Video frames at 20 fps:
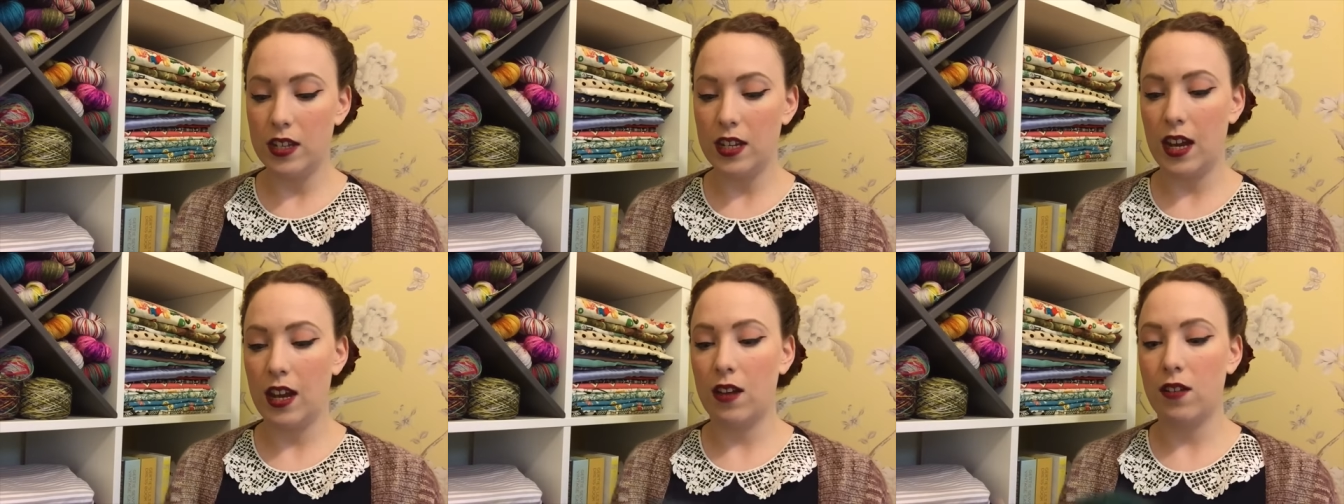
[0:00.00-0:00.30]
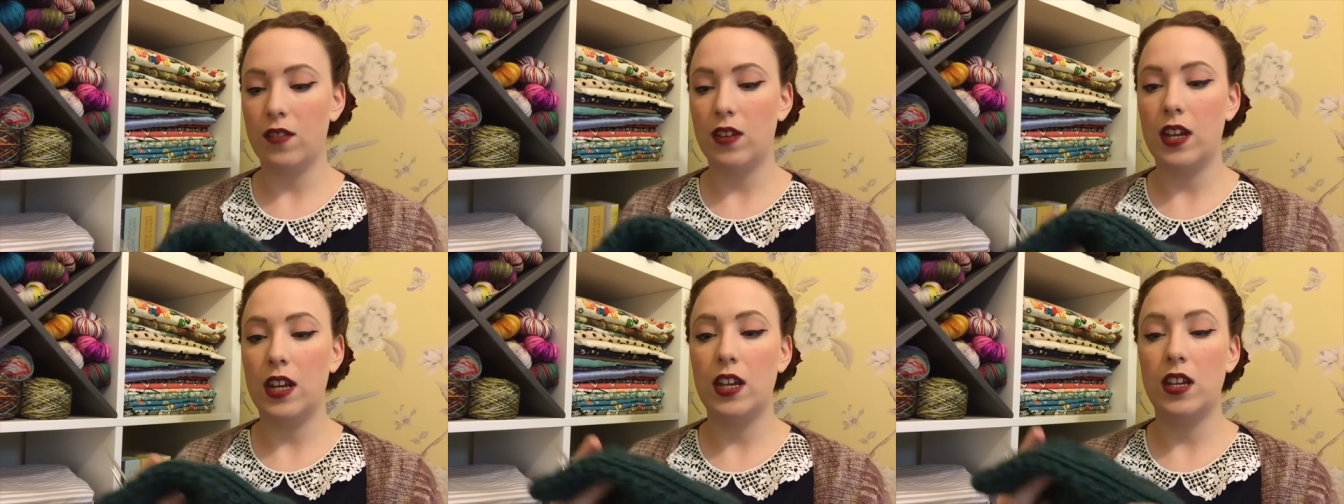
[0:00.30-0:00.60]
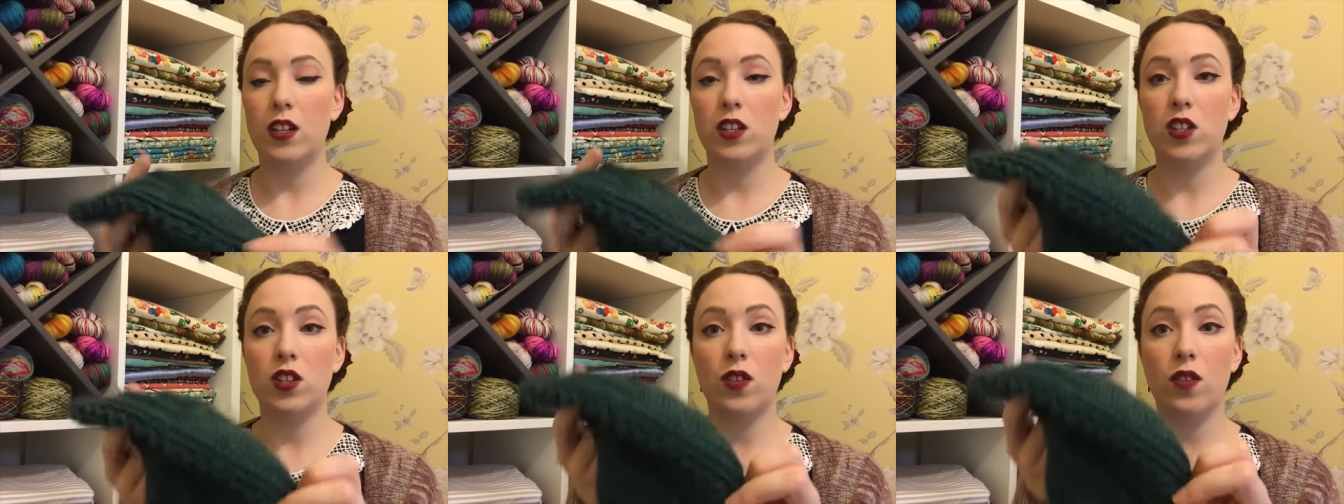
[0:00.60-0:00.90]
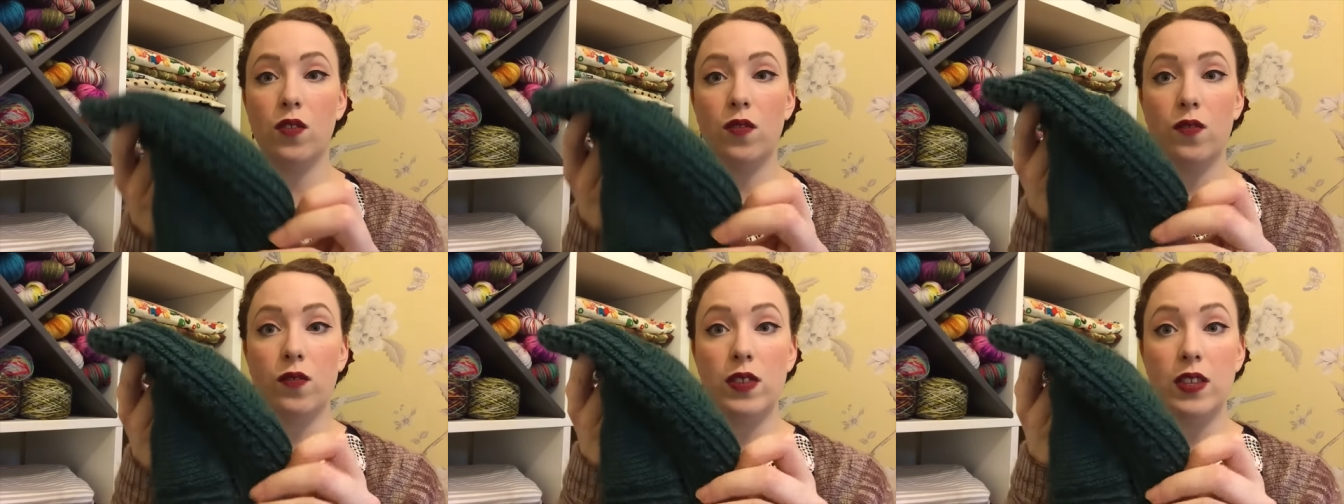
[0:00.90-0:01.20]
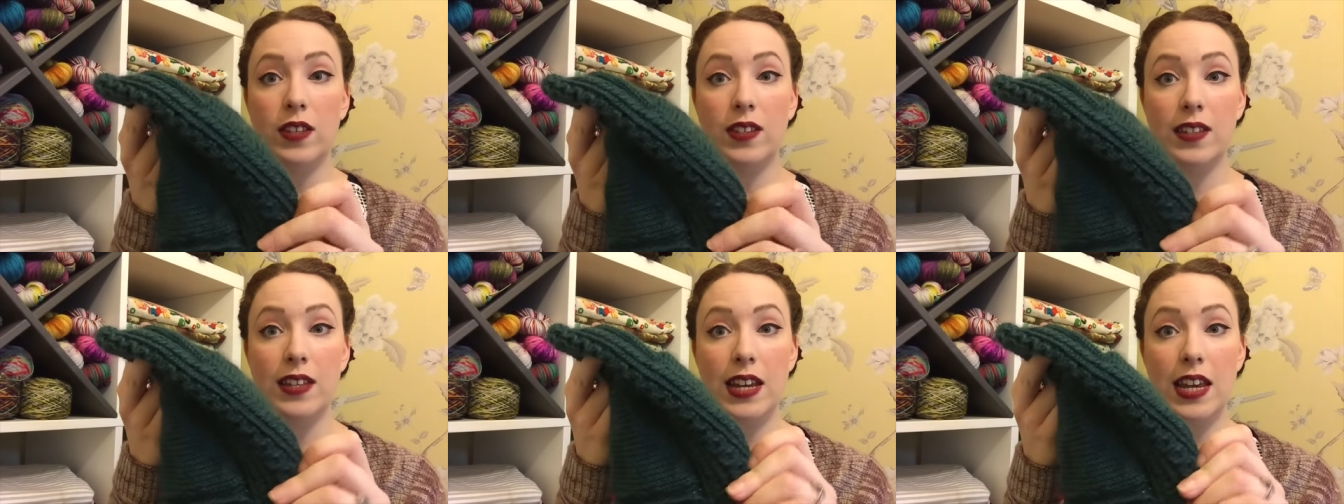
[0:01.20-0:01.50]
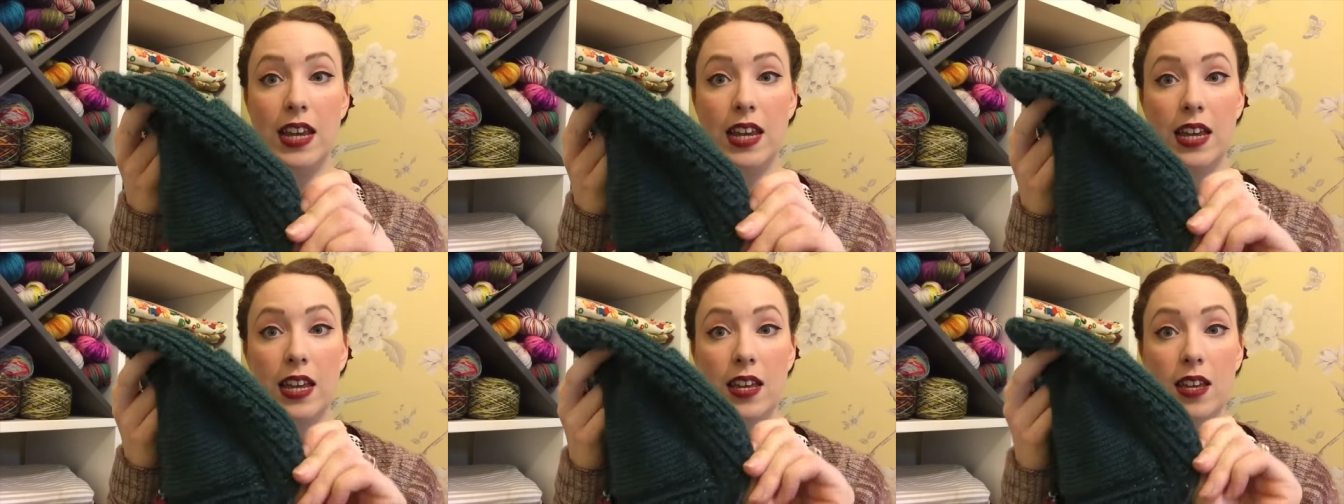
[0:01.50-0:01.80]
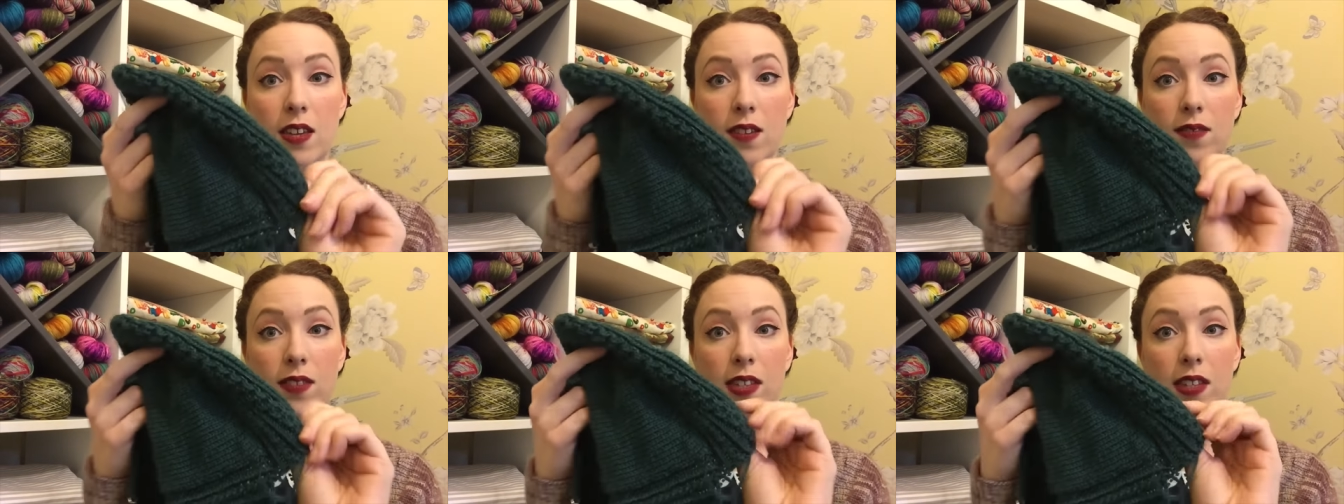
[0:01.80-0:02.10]
down each of the
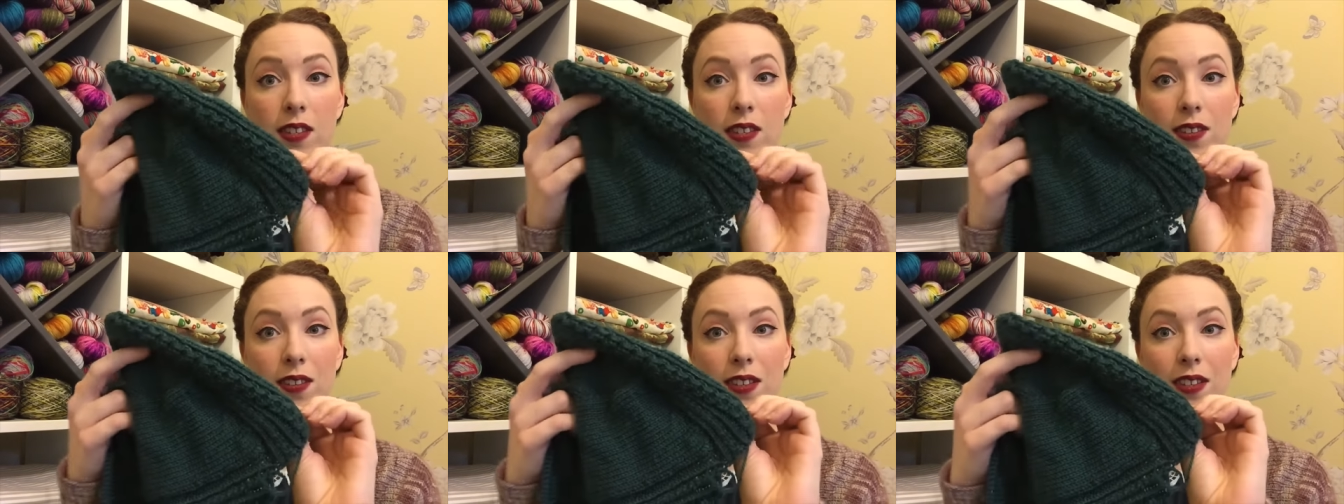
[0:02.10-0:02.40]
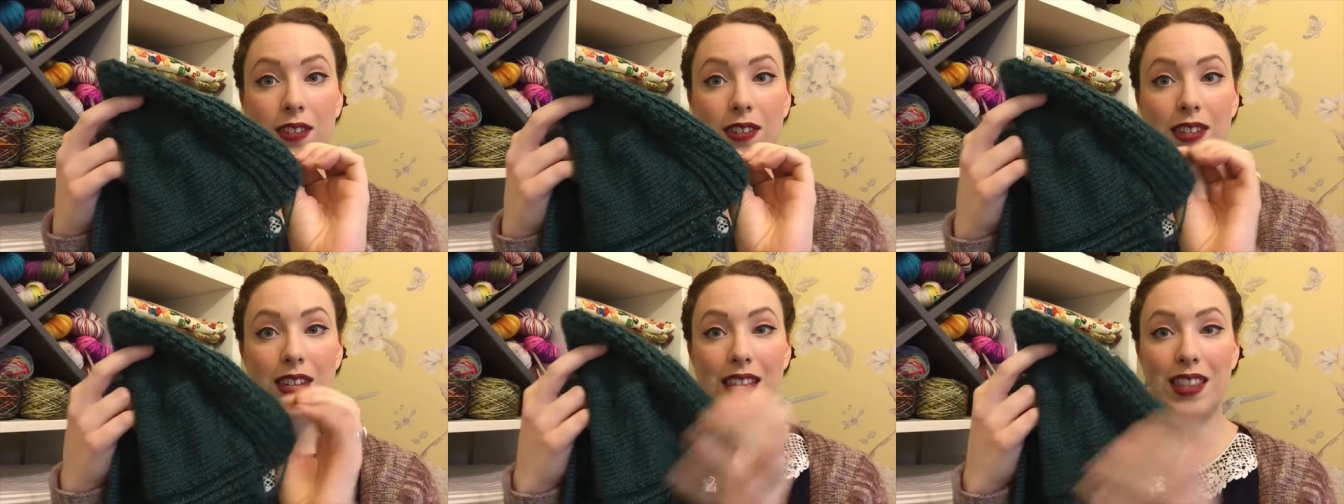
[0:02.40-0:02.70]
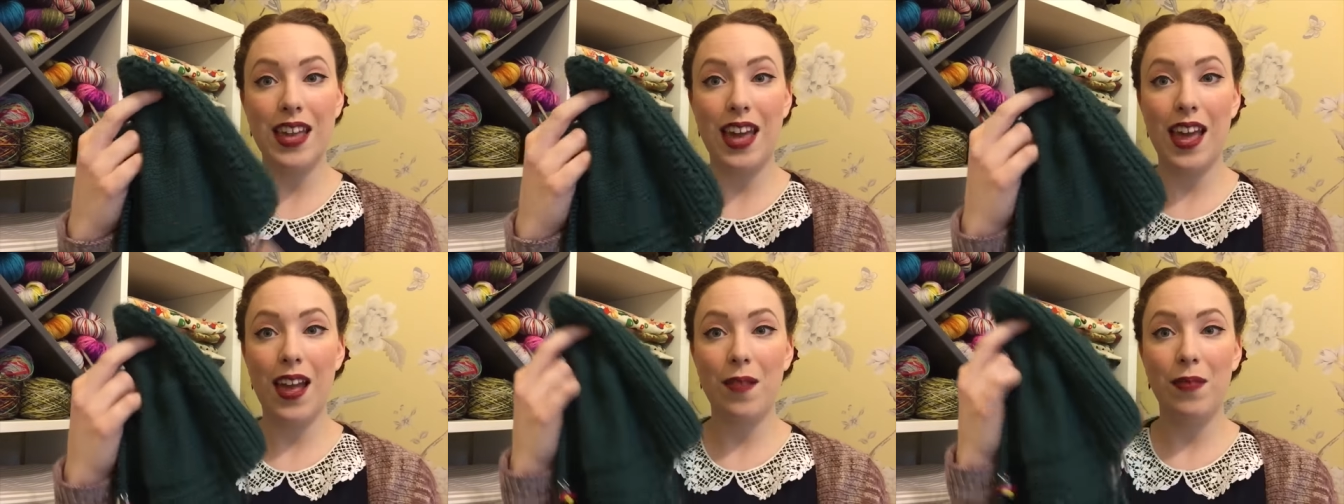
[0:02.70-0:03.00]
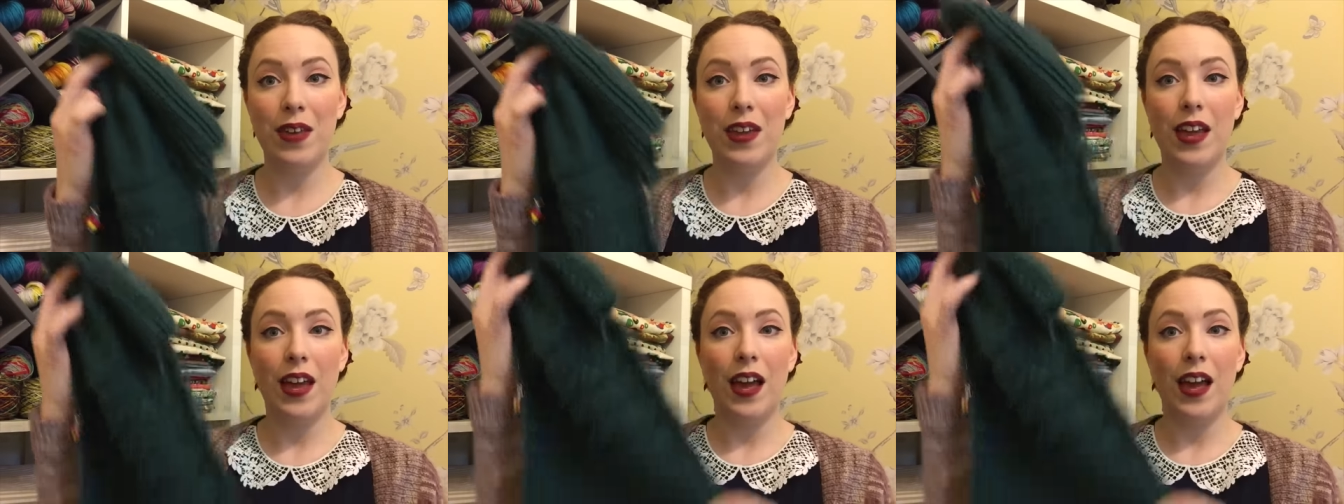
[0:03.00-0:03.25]
sleeves, as you can see there,